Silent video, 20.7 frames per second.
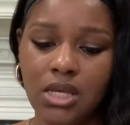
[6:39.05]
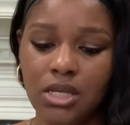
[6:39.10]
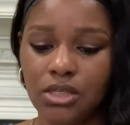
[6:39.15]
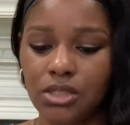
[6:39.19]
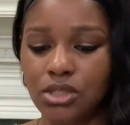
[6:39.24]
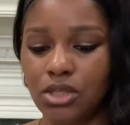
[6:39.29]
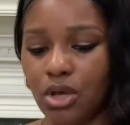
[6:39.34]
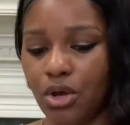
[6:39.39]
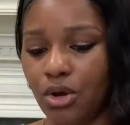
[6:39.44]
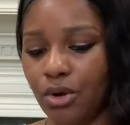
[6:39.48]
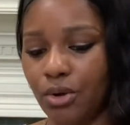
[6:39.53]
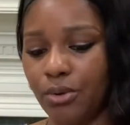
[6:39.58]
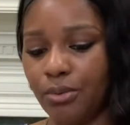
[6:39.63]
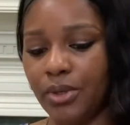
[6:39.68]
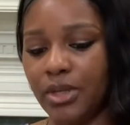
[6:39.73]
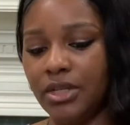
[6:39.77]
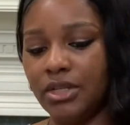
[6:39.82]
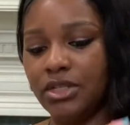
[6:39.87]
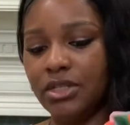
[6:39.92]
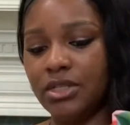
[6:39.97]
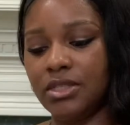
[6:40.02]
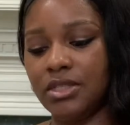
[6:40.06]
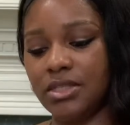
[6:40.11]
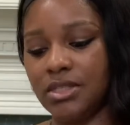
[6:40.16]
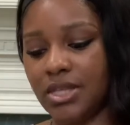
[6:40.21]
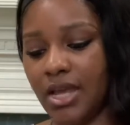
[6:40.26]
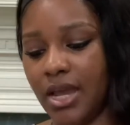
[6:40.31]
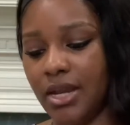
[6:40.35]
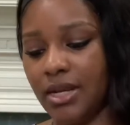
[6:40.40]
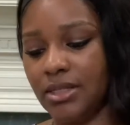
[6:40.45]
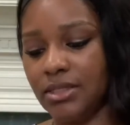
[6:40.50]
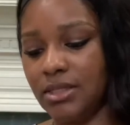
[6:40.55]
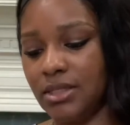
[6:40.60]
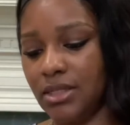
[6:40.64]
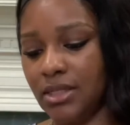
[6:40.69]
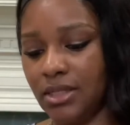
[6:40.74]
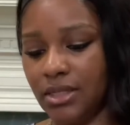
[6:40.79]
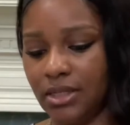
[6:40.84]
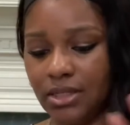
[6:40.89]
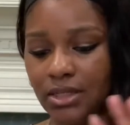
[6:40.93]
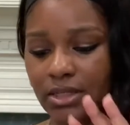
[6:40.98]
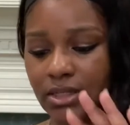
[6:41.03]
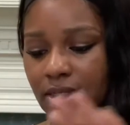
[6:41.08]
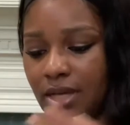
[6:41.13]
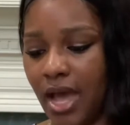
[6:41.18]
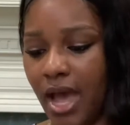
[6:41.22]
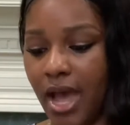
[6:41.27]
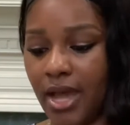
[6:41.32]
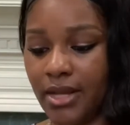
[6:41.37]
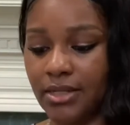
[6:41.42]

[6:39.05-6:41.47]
So he just decided I